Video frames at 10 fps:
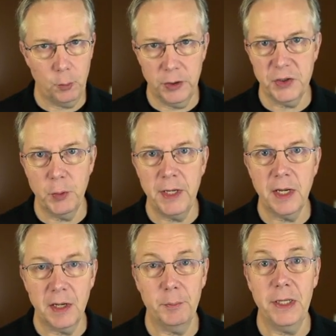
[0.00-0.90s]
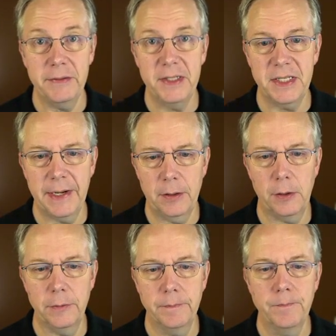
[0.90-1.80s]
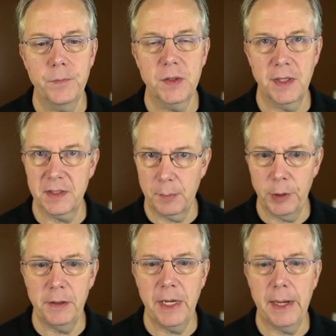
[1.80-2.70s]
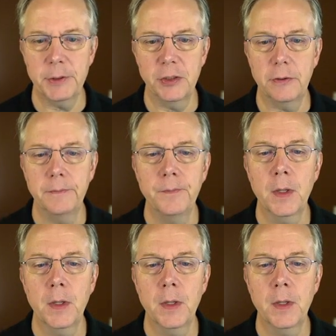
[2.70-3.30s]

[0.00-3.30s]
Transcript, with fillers: We're just running it completely standalone, completely optional.